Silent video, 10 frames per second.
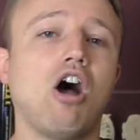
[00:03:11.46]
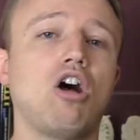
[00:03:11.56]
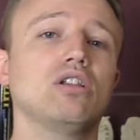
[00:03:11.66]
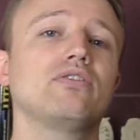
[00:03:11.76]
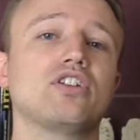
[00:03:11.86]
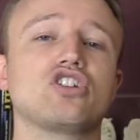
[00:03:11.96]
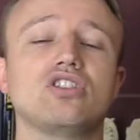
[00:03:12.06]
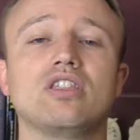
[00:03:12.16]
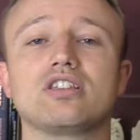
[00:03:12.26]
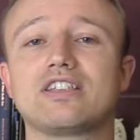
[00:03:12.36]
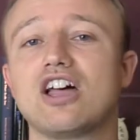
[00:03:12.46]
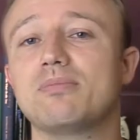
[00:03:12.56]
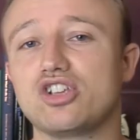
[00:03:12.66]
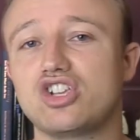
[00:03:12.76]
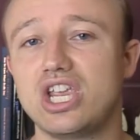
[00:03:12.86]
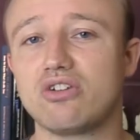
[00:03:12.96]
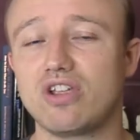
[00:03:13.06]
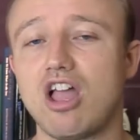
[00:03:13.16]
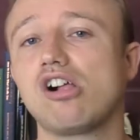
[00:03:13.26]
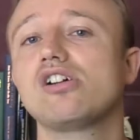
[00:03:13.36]
all of the, the cell
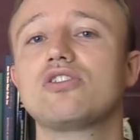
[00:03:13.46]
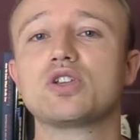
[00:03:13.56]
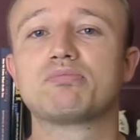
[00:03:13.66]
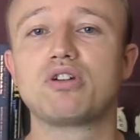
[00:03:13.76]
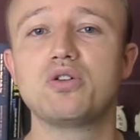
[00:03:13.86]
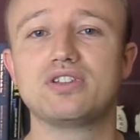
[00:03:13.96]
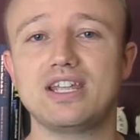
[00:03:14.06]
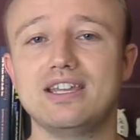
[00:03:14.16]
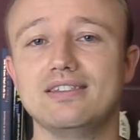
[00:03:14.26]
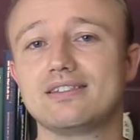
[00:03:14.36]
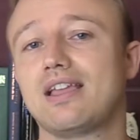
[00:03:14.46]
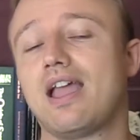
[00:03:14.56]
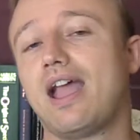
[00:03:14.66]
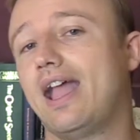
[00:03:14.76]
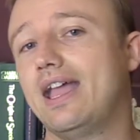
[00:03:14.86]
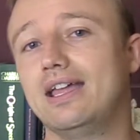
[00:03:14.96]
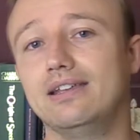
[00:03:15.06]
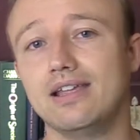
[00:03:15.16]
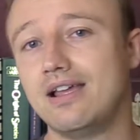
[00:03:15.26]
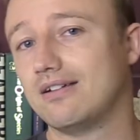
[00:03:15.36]
machinery, all those proteins
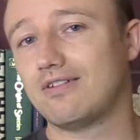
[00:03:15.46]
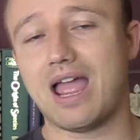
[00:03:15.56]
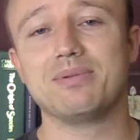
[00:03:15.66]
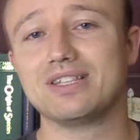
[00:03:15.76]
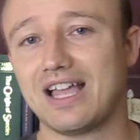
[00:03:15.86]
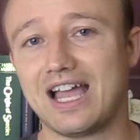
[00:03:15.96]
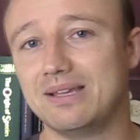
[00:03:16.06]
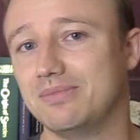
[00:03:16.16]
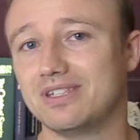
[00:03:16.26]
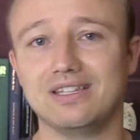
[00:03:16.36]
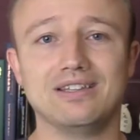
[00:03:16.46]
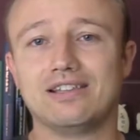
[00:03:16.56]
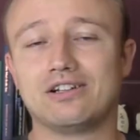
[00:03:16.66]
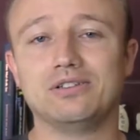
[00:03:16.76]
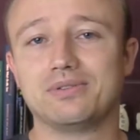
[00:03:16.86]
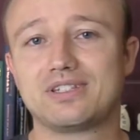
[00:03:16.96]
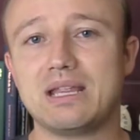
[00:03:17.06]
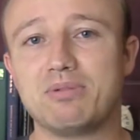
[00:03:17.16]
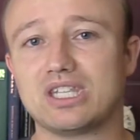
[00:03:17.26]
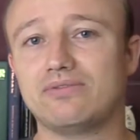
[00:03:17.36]
and ribozymes and little
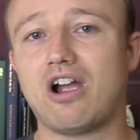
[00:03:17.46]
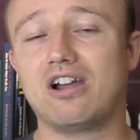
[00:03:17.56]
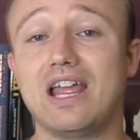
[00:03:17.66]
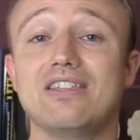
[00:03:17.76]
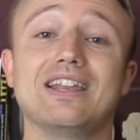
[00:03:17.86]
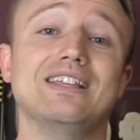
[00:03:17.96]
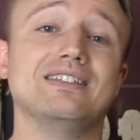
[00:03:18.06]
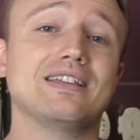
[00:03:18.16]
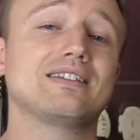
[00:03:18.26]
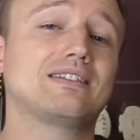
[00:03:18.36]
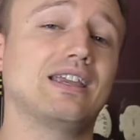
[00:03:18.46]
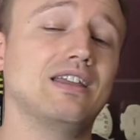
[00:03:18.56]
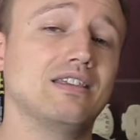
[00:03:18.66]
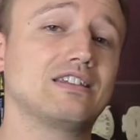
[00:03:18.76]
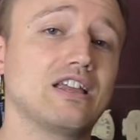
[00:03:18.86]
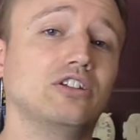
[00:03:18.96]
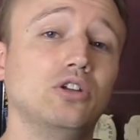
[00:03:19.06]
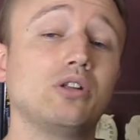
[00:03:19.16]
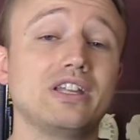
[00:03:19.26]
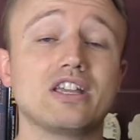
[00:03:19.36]
snippets of RNA that exist in the cell
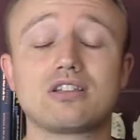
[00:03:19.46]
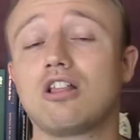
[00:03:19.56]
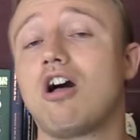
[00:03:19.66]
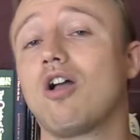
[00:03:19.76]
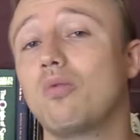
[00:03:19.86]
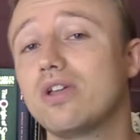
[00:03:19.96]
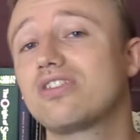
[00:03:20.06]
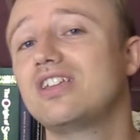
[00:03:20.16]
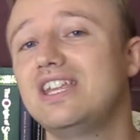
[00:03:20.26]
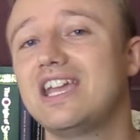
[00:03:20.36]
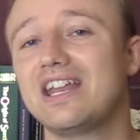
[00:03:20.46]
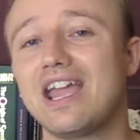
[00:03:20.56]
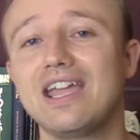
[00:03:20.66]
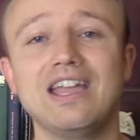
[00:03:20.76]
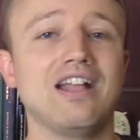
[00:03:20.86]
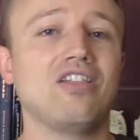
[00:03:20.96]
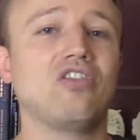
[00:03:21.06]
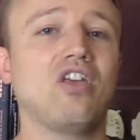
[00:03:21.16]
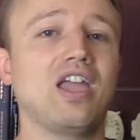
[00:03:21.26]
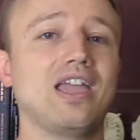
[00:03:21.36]
nucleus along with the DNA,
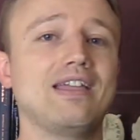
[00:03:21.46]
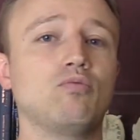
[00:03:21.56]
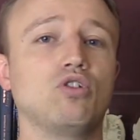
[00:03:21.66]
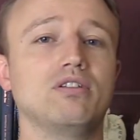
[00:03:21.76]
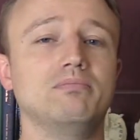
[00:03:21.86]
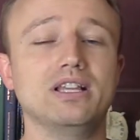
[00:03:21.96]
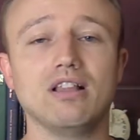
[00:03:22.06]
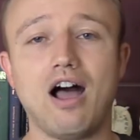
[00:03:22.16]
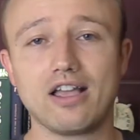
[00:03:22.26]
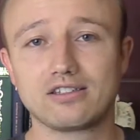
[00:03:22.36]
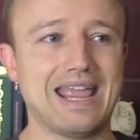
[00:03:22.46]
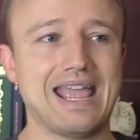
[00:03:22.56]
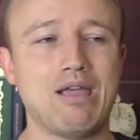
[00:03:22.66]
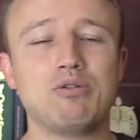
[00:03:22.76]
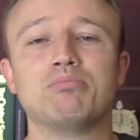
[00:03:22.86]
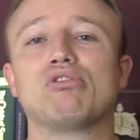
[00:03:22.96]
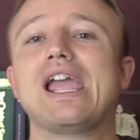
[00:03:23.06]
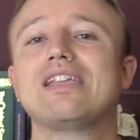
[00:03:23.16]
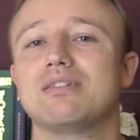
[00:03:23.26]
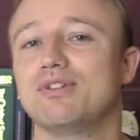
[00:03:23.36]
they would be lost. It would
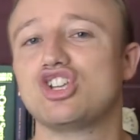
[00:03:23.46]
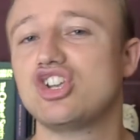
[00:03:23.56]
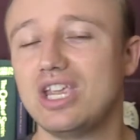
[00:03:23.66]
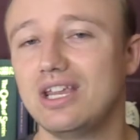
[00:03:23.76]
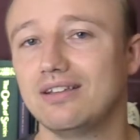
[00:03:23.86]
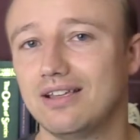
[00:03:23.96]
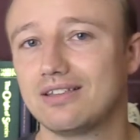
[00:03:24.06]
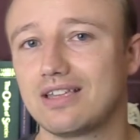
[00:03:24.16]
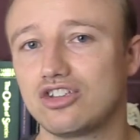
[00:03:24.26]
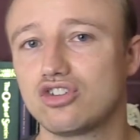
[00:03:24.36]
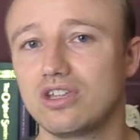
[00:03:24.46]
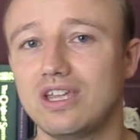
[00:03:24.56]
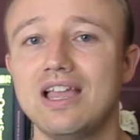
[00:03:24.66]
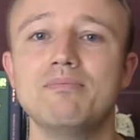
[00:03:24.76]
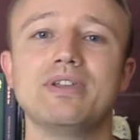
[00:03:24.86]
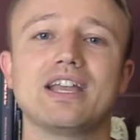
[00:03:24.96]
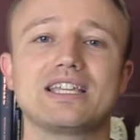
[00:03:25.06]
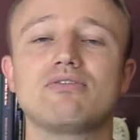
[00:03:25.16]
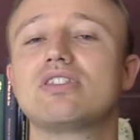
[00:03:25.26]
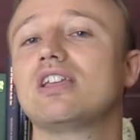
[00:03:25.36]
break the machine, essentially.
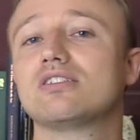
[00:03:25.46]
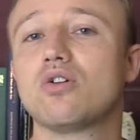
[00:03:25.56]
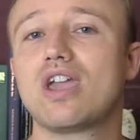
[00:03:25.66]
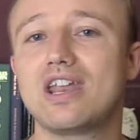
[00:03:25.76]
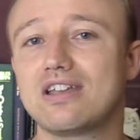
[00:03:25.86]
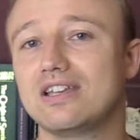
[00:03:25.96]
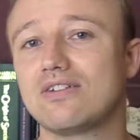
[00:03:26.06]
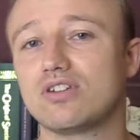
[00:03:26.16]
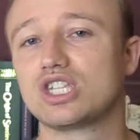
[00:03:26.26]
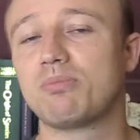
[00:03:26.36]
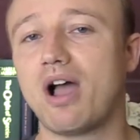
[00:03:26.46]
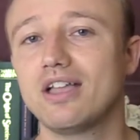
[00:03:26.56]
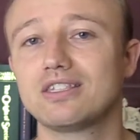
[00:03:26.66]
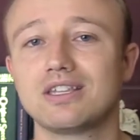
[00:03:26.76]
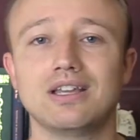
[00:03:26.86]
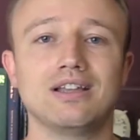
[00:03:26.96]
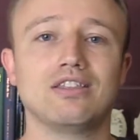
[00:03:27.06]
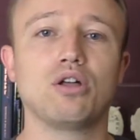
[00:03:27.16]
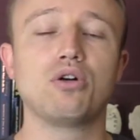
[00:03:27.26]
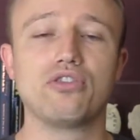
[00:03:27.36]
Because everything's located in different spots,
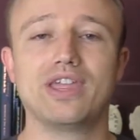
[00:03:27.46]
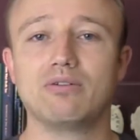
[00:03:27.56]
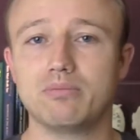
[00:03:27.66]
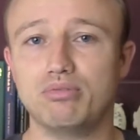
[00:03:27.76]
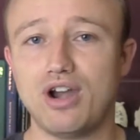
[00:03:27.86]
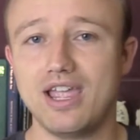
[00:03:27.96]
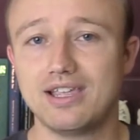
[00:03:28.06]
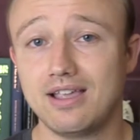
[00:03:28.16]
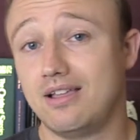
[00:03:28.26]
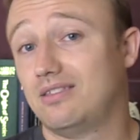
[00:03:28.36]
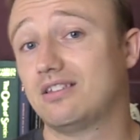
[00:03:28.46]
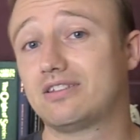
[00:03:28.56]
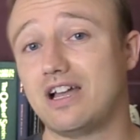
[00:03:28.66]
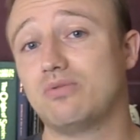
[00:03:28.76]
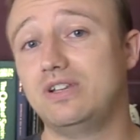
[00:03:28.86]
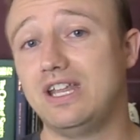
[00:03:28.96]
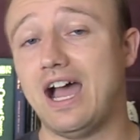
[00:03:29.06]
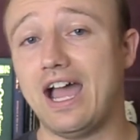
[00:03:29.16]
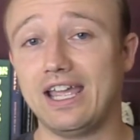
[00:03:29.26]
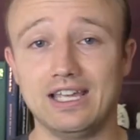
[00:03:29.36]
the whole thing would break, the cell would
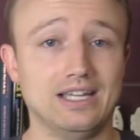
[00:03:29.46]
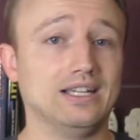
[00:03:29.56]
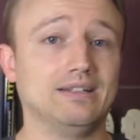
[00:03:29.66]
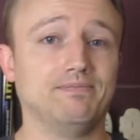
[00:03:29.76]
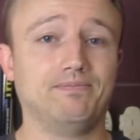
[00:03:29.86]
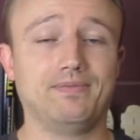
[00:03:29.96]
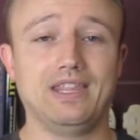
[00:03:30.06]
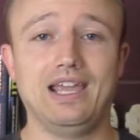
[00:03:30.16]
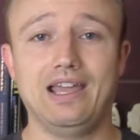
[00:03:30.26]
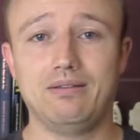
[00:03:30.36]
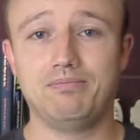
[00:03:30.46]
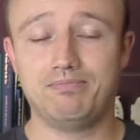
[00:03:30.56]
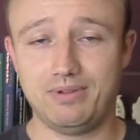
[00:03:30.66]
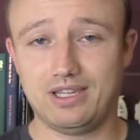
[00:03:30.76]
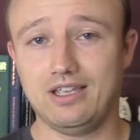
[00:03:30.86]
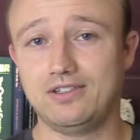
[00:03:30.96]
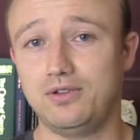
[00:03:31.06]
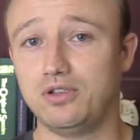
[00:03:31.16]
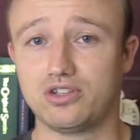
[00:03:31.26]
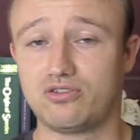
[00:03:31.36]
die, and because
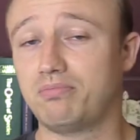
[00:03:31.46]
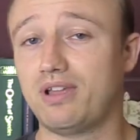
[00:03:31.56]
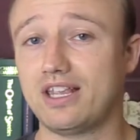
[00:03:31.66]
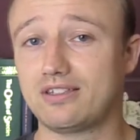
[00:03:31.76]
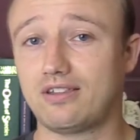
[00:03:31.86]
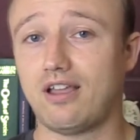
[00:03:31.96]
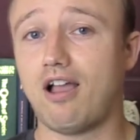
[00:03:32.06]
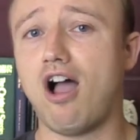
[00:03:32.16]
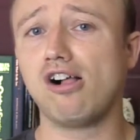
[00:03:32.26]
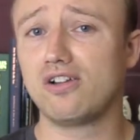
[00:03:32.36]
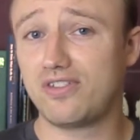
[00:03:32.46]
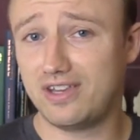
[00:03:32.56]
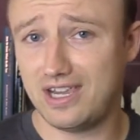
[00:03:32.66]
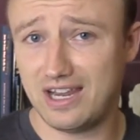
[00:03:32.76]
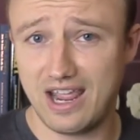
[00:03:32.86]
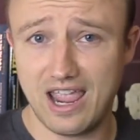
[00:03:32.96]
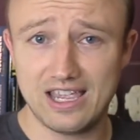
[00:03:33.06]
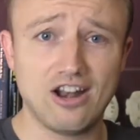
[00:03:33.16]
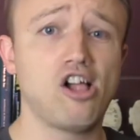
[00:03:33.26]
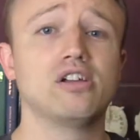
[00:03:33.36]
you just replaced all of the DNA
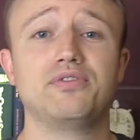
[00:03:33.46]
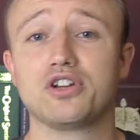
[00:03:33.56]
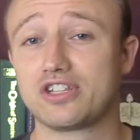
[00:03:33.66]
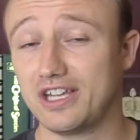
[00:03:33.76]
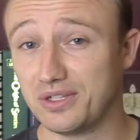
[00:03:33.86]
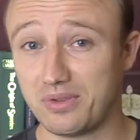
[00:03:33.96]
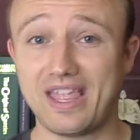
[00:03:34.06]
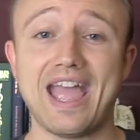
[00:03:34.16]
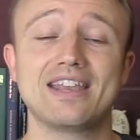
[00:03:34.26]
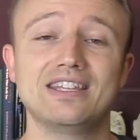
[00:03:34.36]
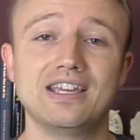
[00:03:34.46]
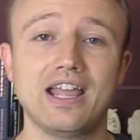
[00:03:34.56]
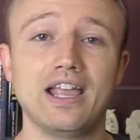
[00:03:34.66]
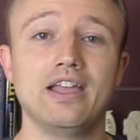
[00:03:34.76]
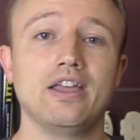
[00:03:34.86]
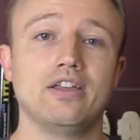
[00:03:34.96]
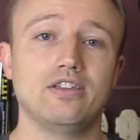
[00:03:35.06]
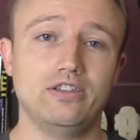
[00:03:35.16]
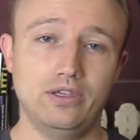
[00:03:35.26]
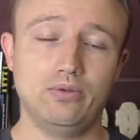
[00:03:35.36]
and all of your cells with cat DNA,
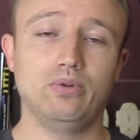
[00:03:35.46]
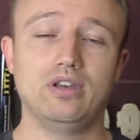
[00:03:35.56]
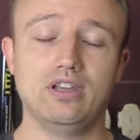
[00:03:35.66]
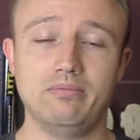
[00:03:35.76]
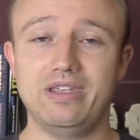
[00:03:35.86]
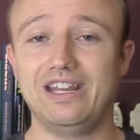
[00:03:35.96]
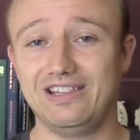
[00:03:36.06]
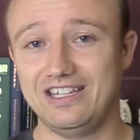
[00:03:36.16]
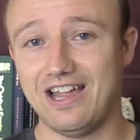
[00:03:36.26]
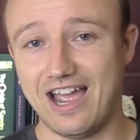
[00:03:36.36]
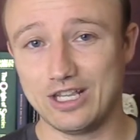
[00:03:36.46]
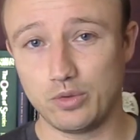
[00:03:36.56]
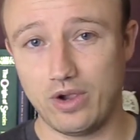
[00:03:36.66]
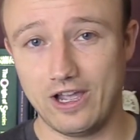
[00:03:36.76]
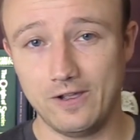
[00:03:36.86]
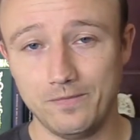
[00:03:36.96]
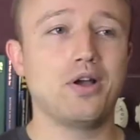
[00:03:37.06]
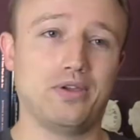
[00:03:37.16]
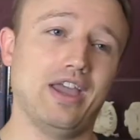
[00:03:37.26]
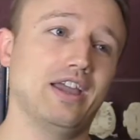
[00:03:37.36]
you would immediately die as well.
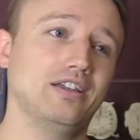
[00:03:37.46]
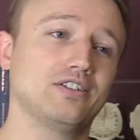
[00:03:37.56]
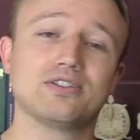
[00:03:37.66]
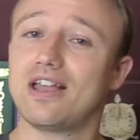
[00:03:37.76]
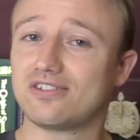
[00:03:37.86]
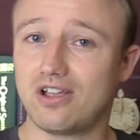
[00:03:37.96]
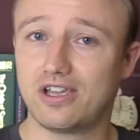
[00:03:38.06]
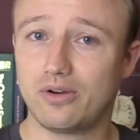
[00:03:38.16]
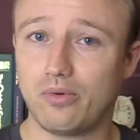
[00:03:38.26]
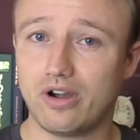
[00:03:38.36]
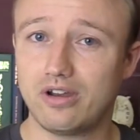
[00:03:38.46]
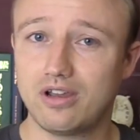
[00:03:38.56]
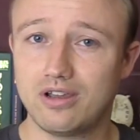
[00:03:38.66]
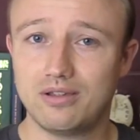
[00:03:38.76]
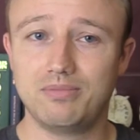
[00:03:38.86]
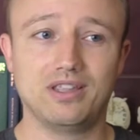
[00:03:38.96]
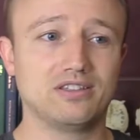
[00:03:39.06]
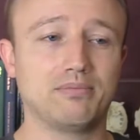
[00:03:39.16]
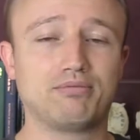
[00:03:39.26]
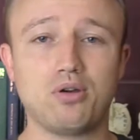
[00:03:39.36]
Okay, so that's not going to work
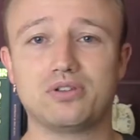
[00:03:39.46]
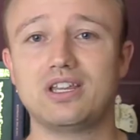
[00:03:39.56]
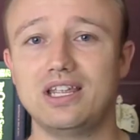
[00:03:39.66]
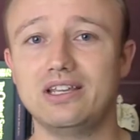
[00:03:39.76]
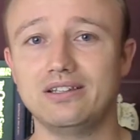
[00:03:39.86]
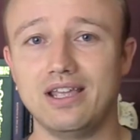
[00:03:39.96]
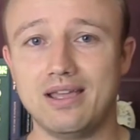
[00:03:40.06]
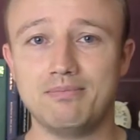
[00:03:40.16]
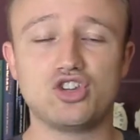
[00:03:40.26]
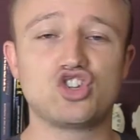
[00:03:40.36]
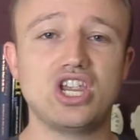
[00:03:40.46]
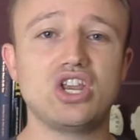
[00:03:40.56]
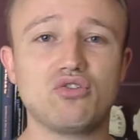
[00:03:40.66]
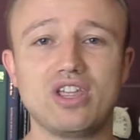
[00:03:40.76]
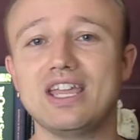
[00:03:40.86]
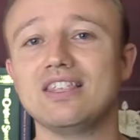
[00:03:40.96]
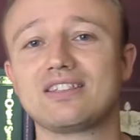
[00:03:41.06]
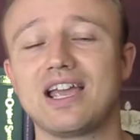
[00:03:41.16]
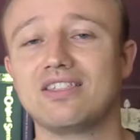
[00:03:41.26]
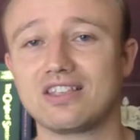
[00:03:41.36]
because the protein machinery
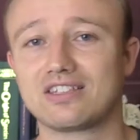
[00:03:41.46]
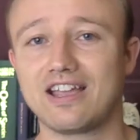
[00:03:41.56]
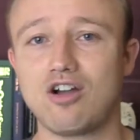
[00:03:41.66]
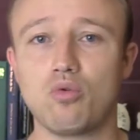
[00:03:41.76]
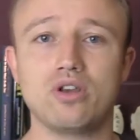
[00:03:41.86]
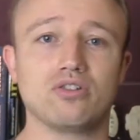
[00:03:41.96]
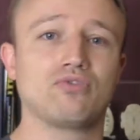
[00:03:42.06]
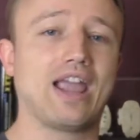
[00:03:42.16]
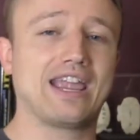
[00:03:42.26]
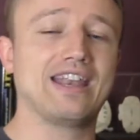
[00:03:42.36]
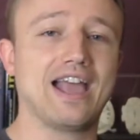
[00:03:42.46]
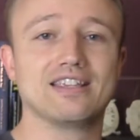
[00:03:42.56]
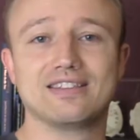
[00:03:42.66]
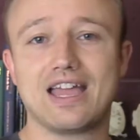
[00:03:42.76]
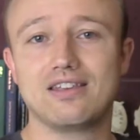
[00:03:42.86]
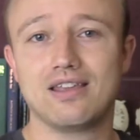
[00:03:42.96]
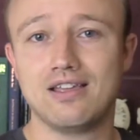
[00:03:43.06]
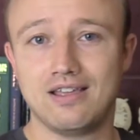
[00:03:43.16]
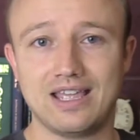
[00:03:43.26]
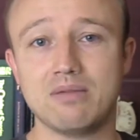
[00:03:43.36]
inside the cell wouldn't recognize that
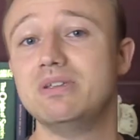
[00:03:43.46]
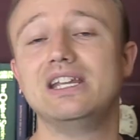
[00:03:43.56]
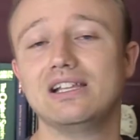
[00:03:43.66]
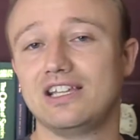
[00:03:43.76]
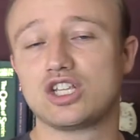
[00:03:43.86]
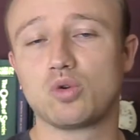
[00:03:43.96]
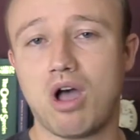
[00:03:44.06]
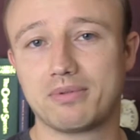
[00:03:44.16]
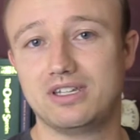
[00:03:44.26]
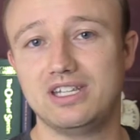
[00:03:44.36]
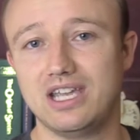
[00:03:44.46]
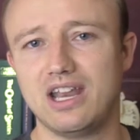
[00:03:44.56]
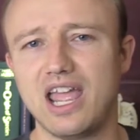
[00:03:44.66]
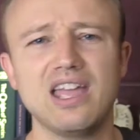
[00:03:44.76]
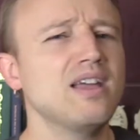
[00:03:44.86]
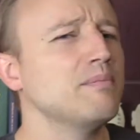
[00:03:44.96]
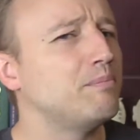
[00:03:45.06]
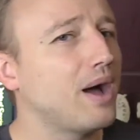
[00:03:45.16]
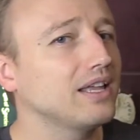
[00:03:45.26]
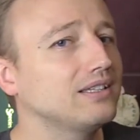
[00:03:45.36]
immediately swapped DNA.
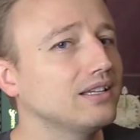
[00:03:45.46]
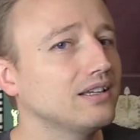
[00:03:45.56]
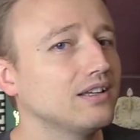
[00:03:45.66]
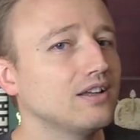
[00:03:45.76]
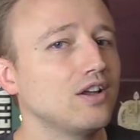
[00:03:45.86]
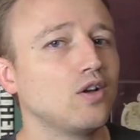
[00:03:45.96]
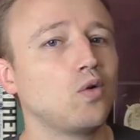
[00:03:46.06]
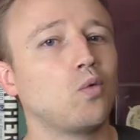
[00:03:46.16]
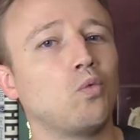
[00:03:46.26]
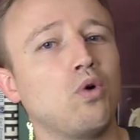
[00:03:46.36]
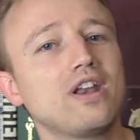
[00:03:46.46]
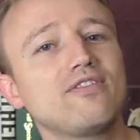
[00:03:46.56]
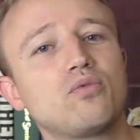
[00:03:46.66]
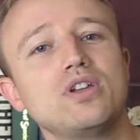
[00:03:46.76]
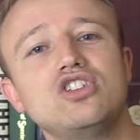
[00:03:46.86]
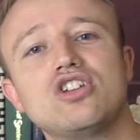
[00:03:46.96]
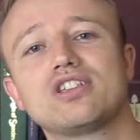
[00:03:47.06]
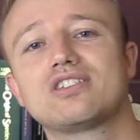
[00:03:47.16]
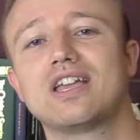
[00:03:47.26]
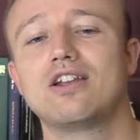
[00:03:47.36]
But what if we
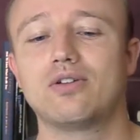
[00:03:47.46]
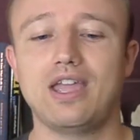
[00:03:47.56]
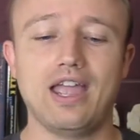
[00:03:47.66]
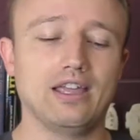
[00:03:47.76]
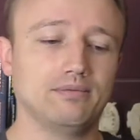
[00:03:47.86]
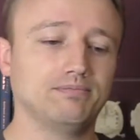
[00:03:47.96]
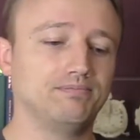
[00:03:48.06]
just said, okay,